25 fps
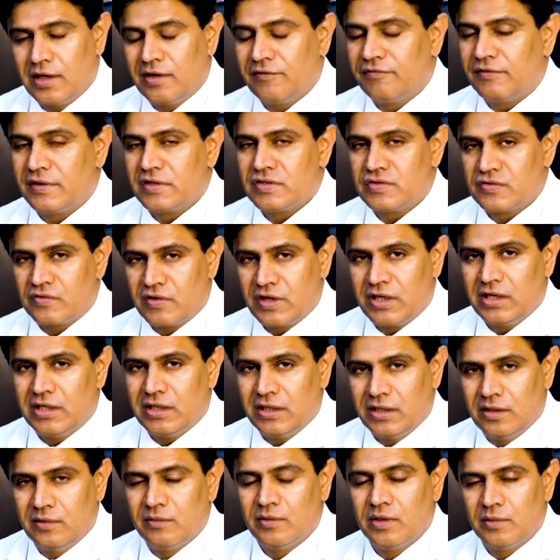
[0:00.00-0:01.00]
if it
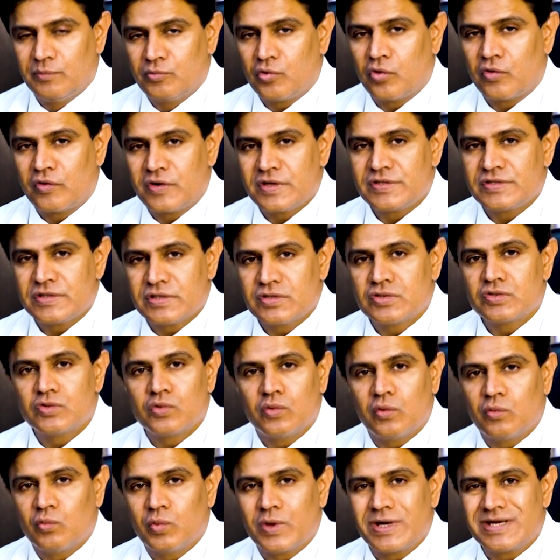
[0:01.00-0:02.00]
really progresses
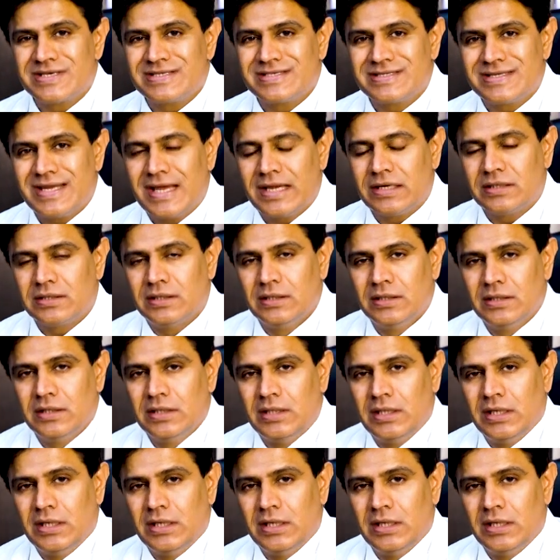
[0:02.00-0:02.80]
to a worse state.